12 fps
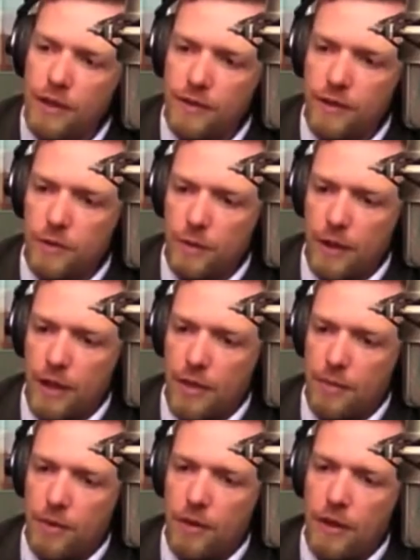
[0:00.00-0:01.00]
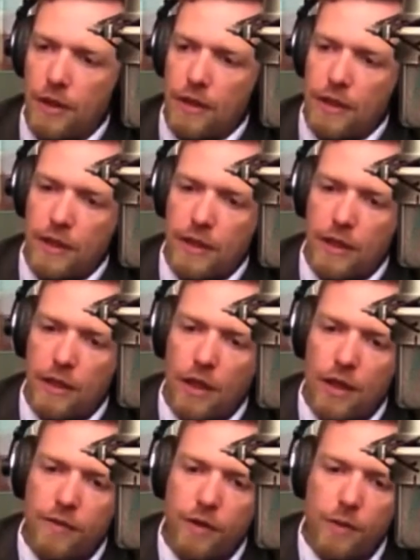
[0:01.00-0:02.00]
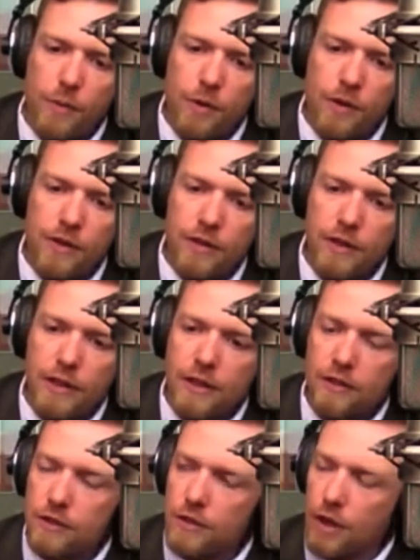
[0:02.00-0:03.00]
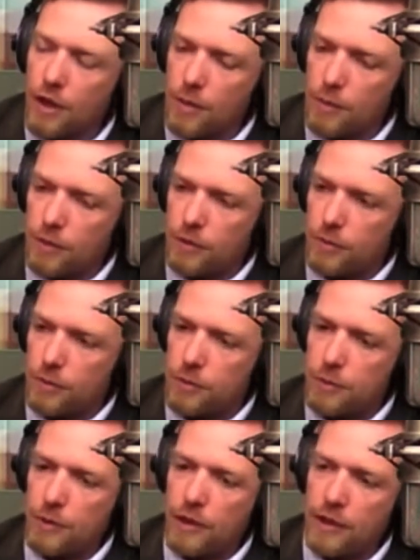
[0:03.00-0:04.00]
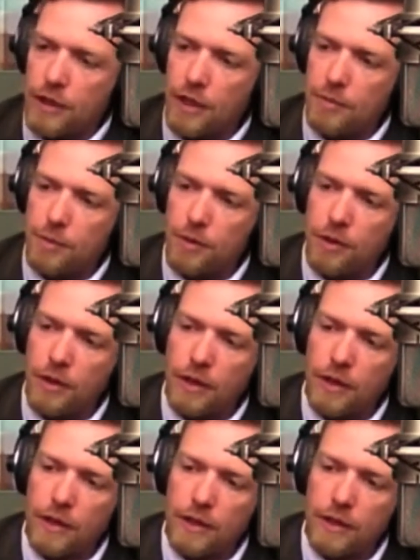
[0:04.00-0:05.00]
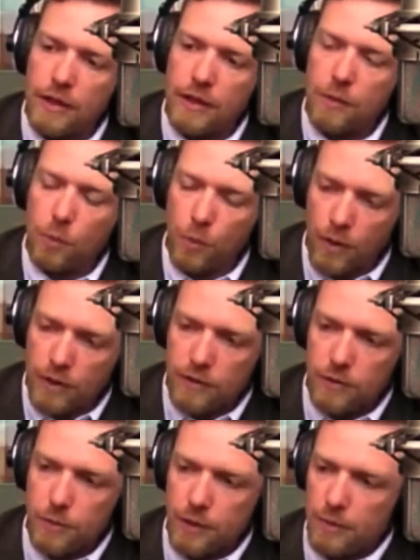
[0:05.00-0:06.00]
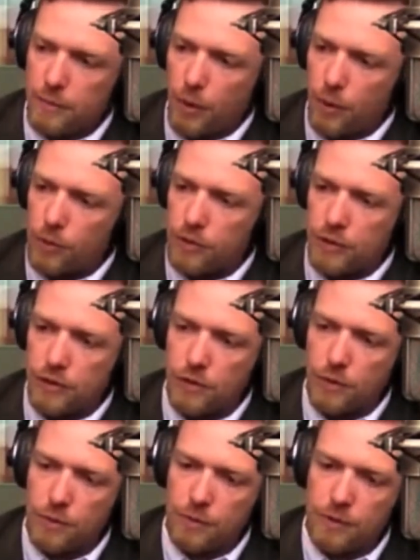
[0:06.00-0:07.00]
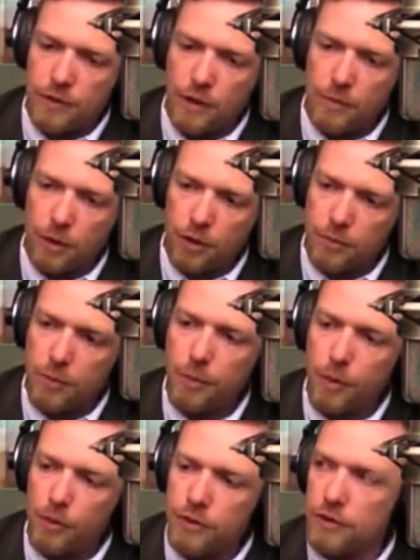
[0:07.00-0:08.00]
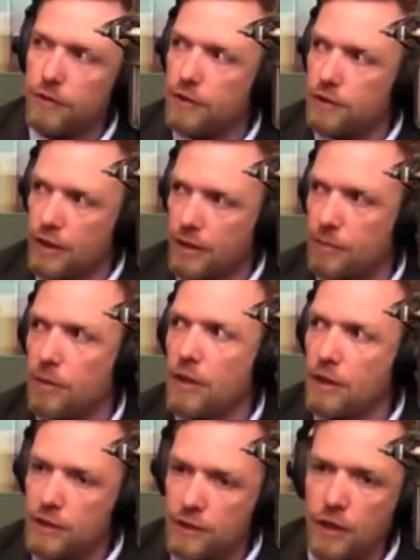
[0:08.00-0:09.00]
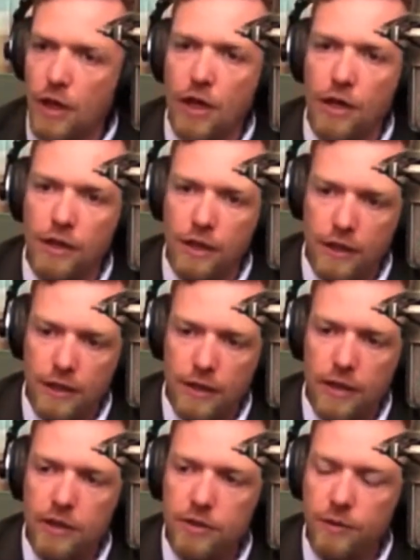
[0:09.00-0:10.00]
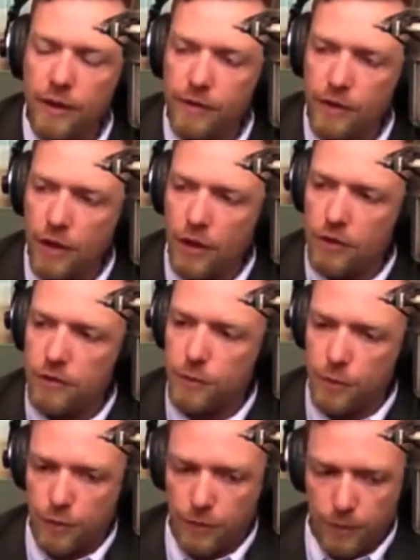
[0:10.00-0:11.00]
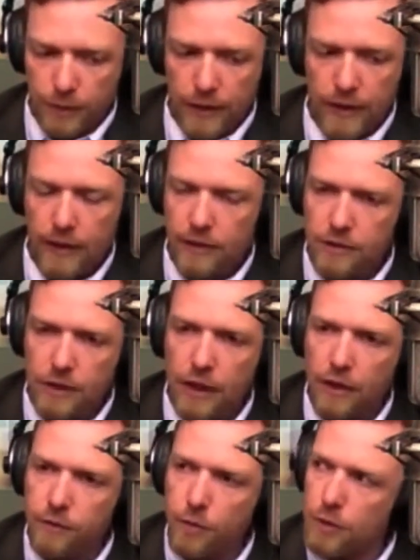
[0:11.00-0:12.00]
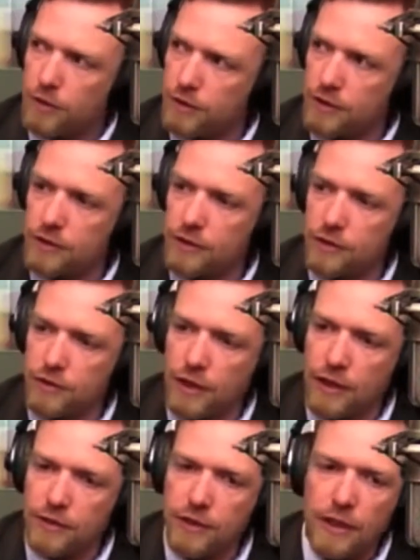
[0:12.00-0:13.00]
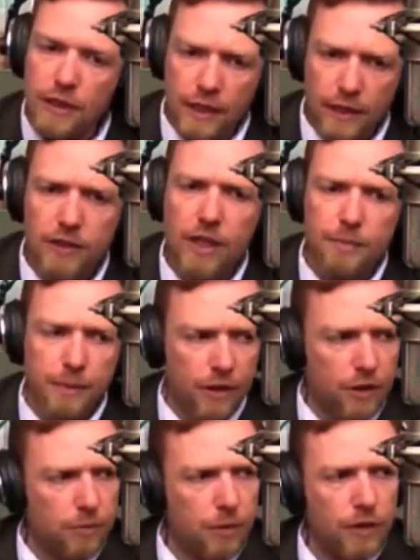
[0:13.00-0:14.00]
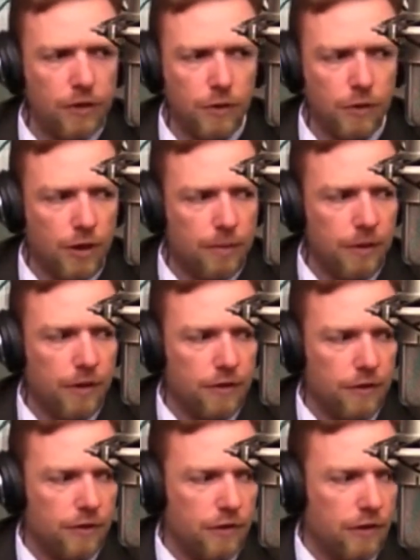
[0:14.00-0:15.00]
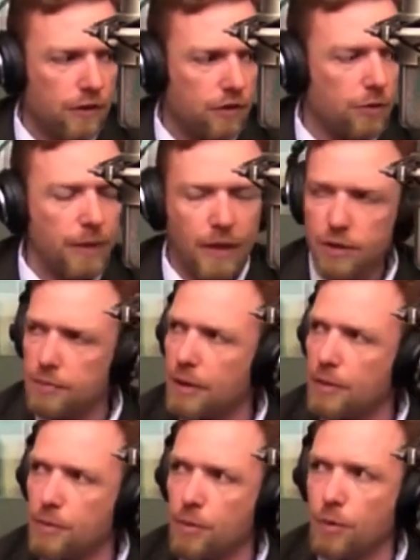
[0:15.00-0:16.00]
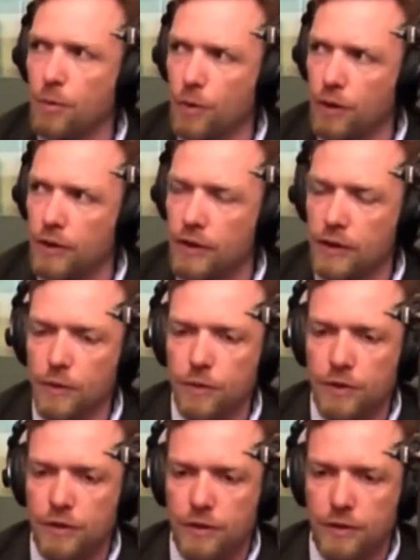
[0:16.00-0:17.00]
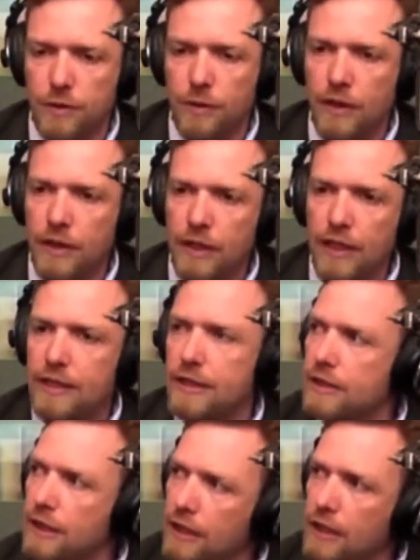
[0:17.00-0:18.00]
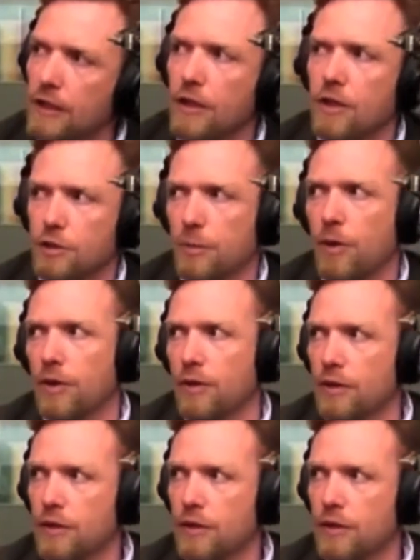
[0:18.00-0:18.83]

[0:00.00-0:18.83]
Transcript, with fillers: individual animal. Uh, a lot of our work is in the initial artwork, so once we draw the animal uh, once, we can pose it. So when we sell multiple poses of the same dog. Uh, it's five hundred dollars for three, and that's like a four to six inch size. As you get bigger, the price goes up because oh, there's a tremendous amount more work that goes into uh, detailing a large model.